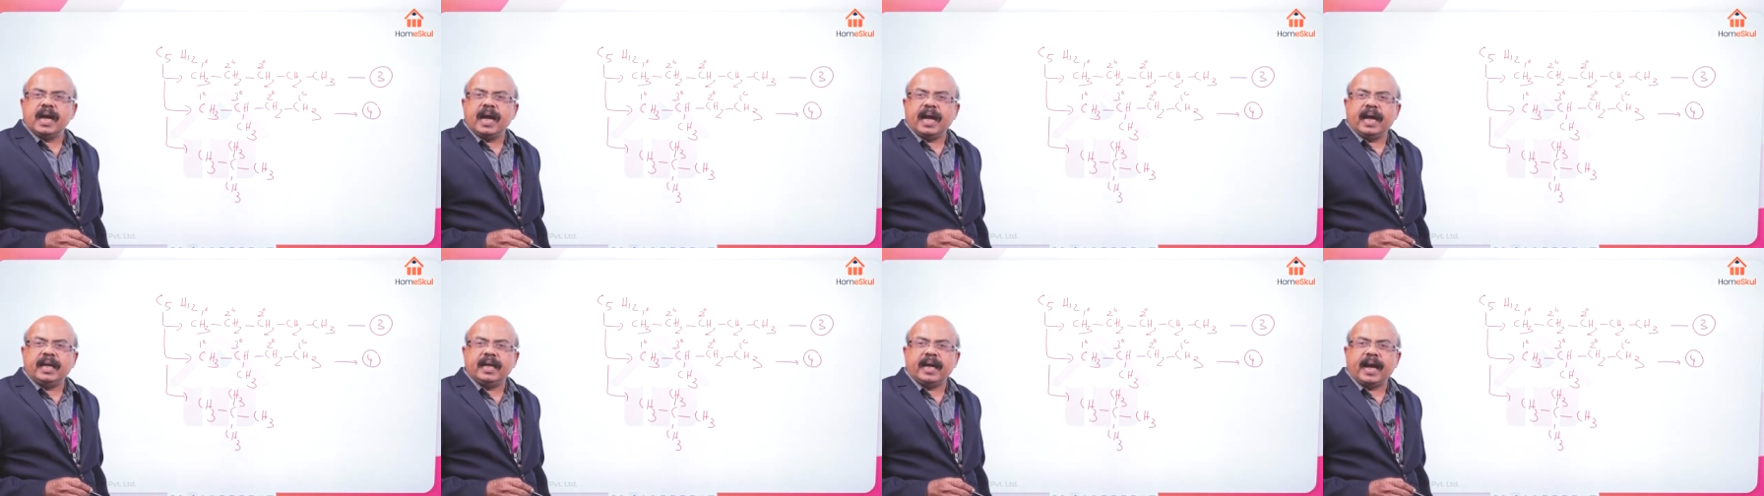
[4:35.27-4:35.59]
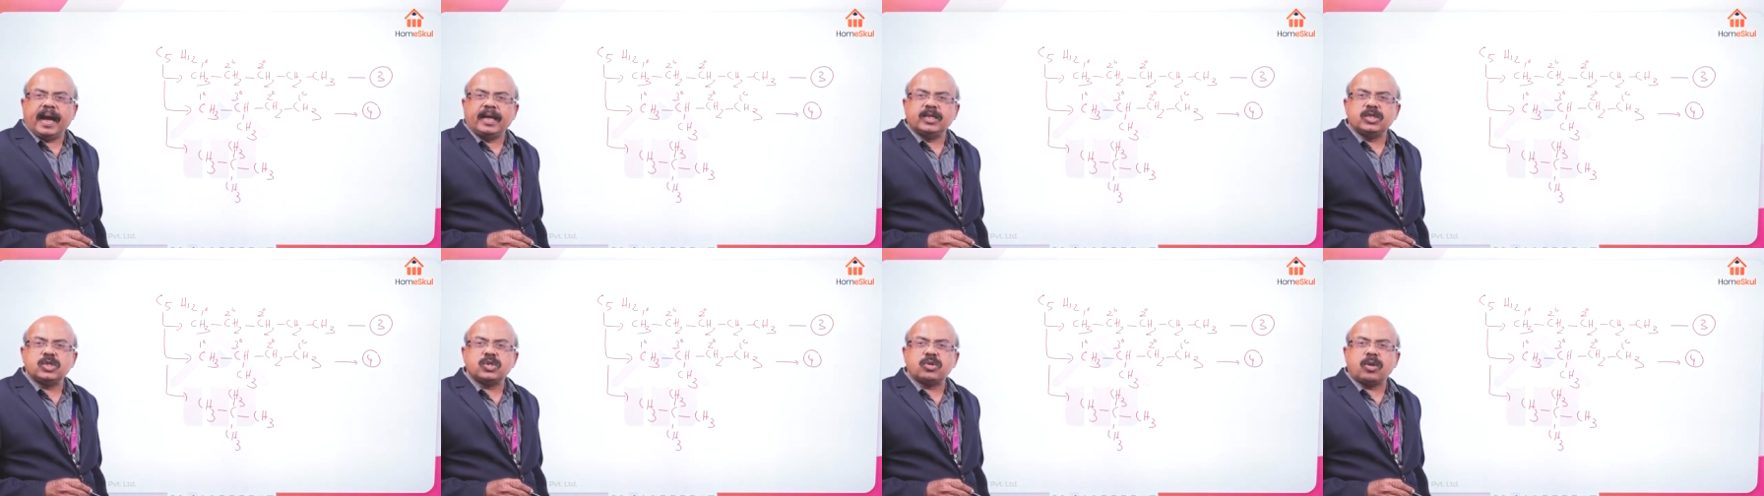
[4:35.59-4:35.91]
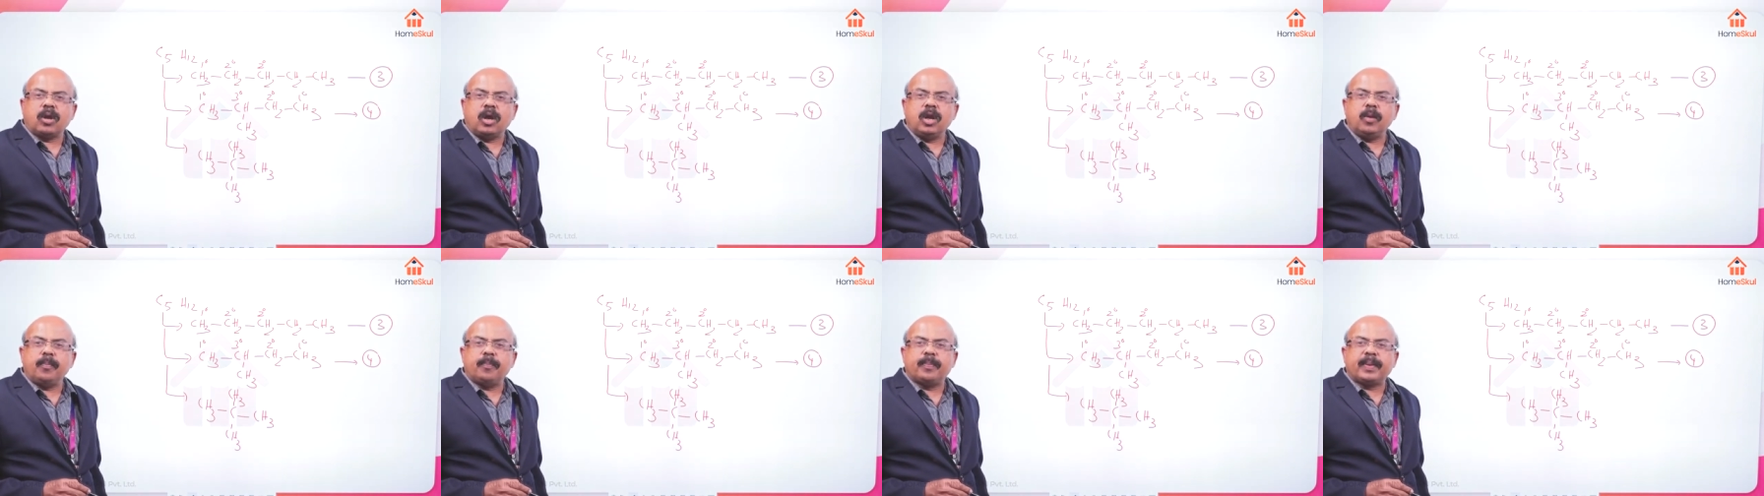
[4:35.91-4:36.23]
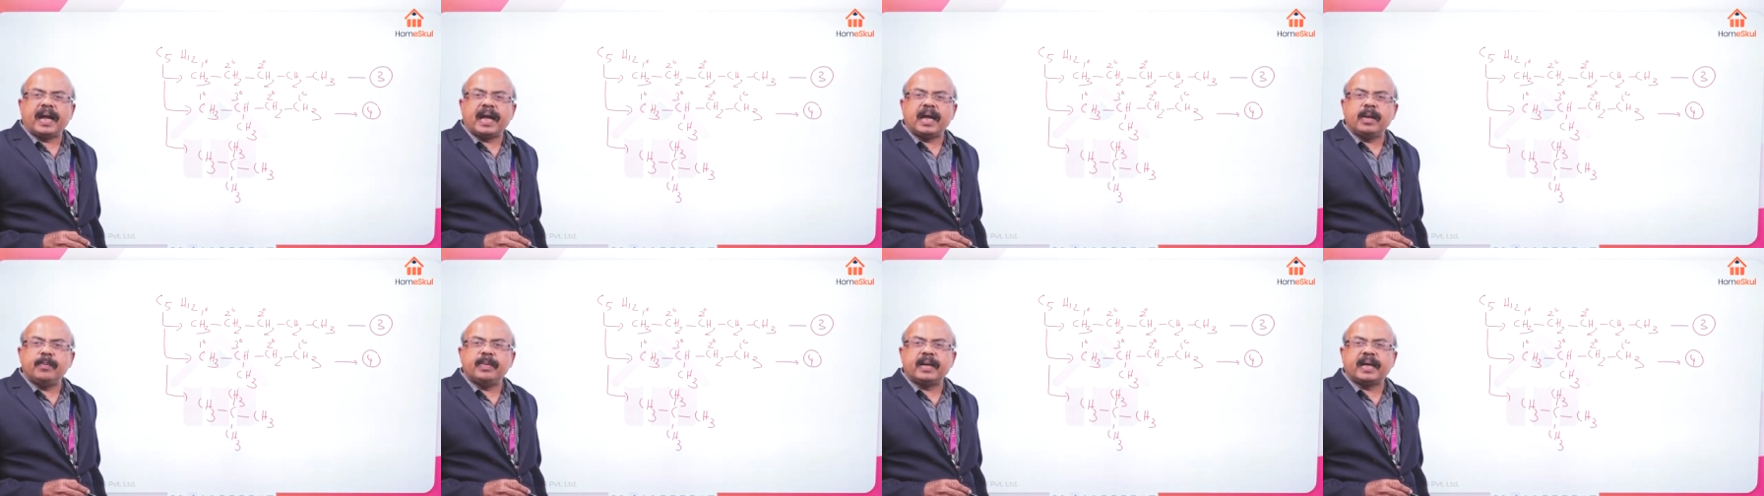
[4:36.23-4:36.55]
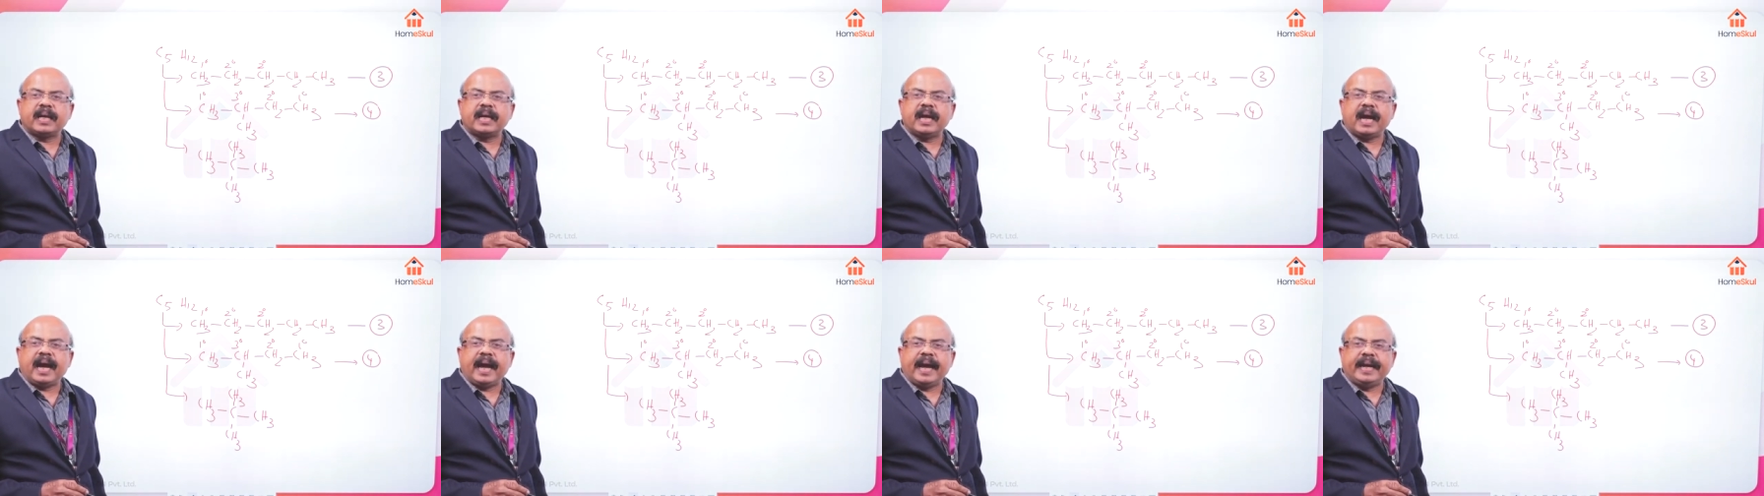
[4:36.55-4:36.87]
It has 12
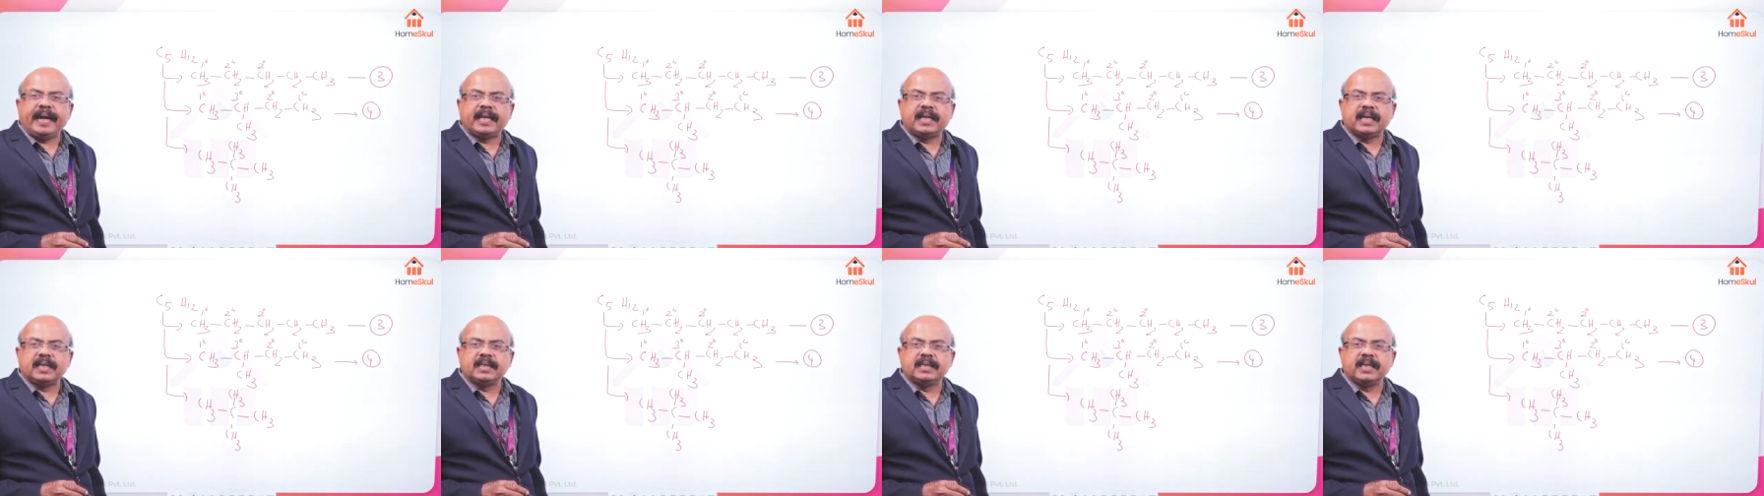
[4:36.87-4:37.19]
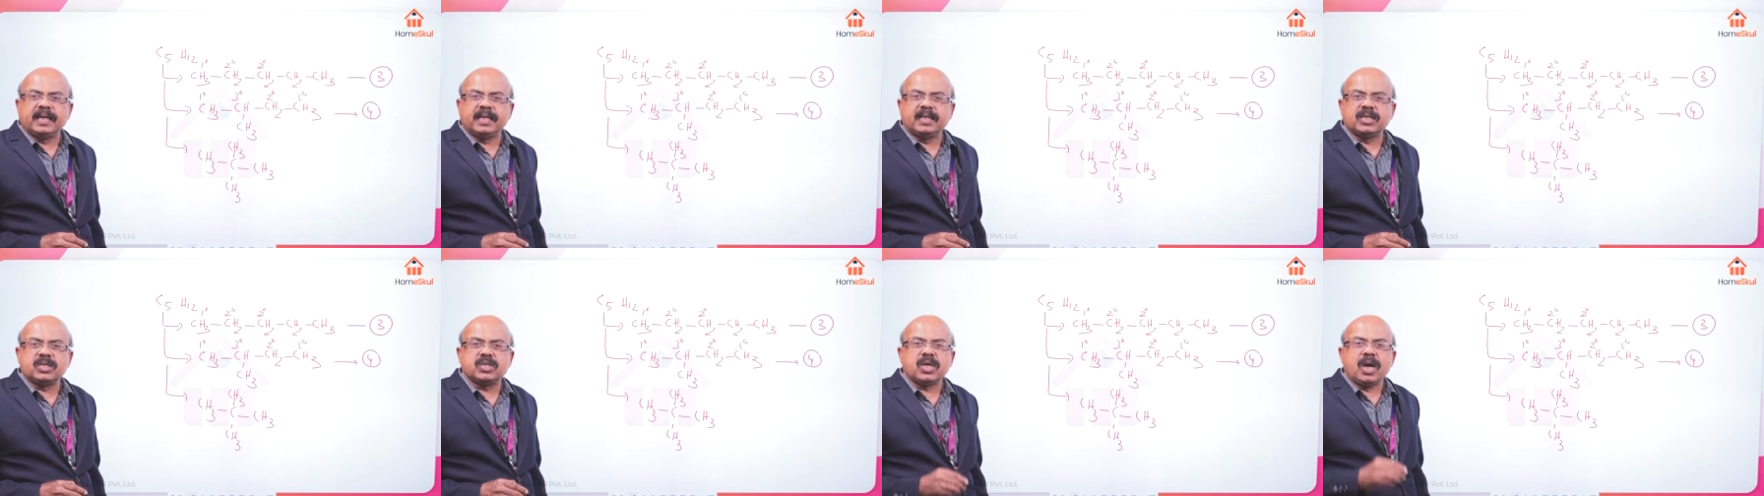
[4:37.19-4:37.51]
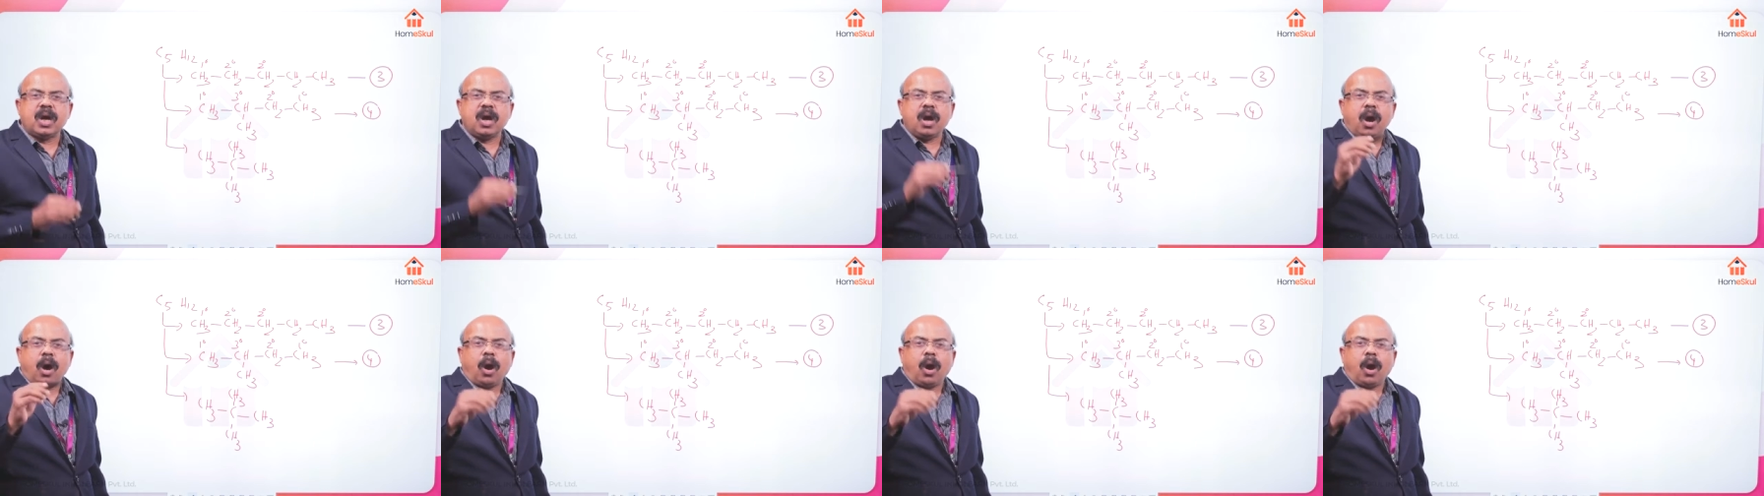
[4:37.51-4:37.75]
primary hydrogens.